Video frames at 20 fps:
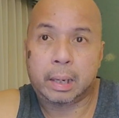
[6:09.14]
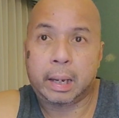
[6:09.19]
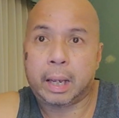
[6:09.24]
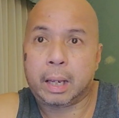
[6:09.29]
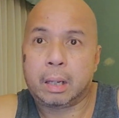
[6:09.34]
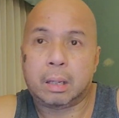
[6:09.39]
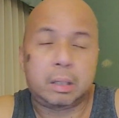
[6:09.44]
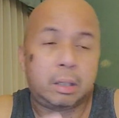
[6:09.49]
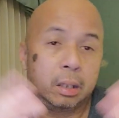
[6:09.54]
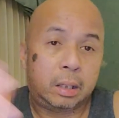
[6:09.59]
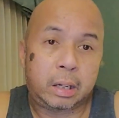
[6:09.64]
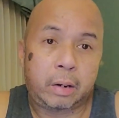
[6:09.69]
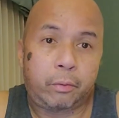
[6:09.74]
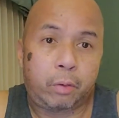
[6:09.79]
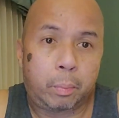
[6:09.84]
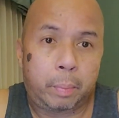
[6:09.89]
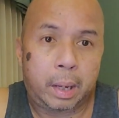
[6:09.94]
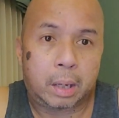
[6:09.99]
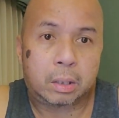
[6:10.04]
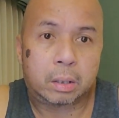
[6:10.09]
like
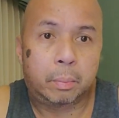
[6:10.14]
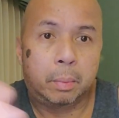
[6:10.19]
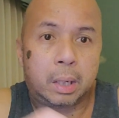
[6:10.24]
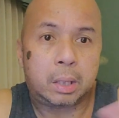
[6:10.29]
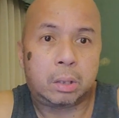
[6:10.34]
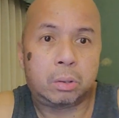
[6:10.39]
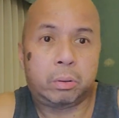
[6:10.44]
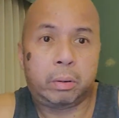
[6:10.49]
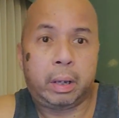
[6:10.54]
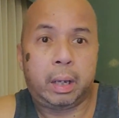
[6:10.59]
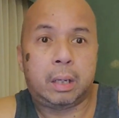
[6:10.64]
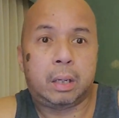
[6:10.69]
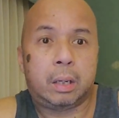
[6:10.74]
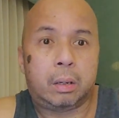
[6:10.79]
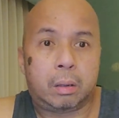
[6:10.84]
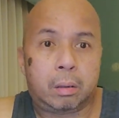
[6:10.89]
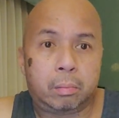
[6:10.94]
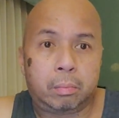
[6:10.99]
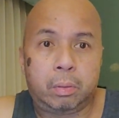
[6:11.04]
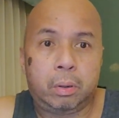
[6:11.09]
several pounds of muscle and
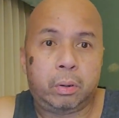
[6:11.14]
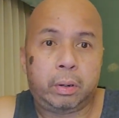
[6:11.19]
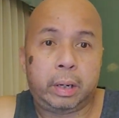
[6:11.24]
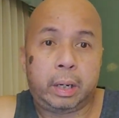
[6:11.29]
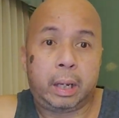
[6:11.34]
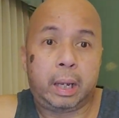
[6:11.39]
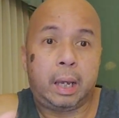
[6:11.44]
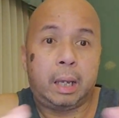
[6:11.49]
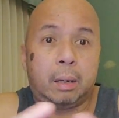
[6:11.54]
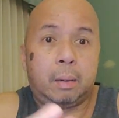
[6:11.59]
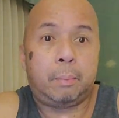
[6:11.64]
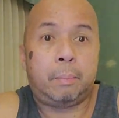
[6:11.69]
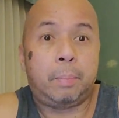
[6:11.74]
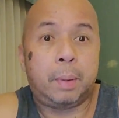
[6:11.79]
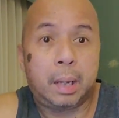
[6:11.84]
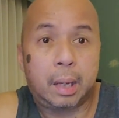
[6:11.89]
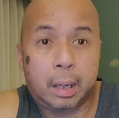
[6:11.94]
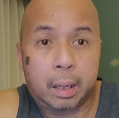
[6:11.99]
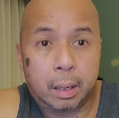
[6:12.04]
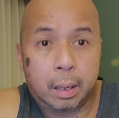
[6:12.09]
you're going to get
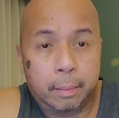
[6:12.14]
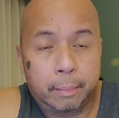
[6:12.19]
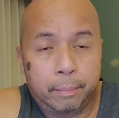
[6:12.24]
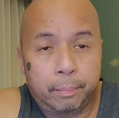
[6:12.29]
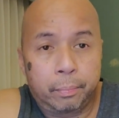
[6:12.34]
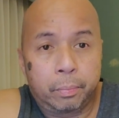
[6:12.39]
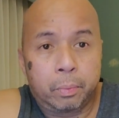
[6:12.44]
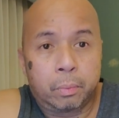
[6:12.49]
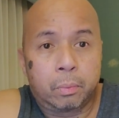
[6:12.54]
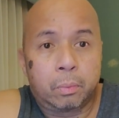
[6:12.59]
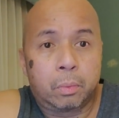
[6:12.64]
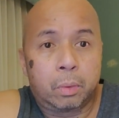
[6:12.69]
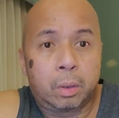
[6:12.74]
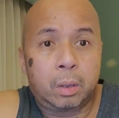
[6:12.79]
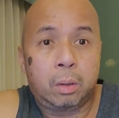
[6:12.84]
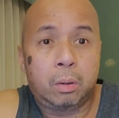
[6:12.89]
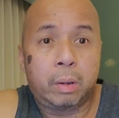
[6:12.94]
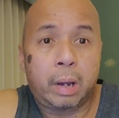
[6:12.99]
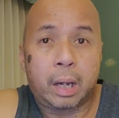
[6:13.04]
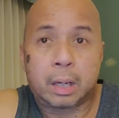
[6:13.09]
big.
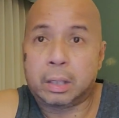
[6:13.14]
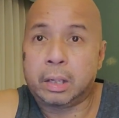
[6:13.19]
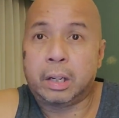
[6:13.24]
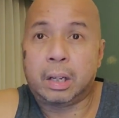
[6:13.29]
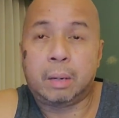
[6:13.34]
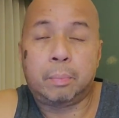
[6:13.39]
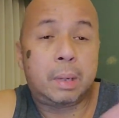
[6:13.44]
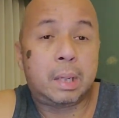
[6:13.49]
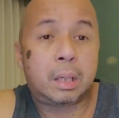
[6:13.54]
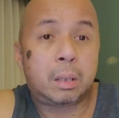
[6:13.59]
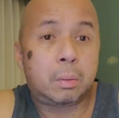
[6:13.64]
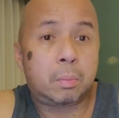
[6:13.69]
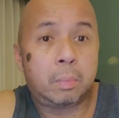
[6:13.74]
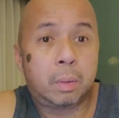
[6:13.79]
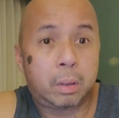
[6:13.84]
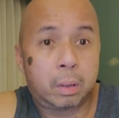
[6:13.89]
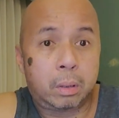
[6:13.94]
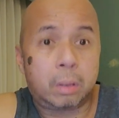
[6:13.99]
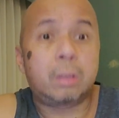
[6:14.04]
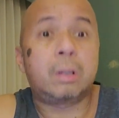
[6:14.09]
You actually could be
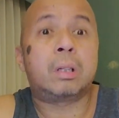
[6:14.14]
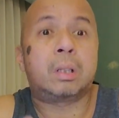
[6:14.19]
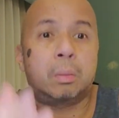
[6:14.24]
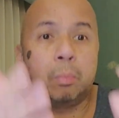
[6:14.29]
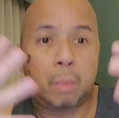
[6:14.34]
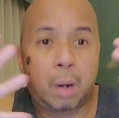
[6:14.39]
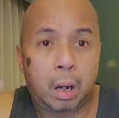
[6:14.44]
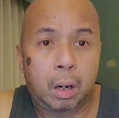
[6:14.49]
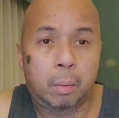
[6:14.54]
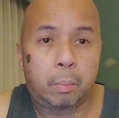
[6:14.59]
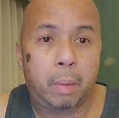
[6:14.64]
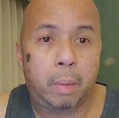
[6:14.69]
a smaller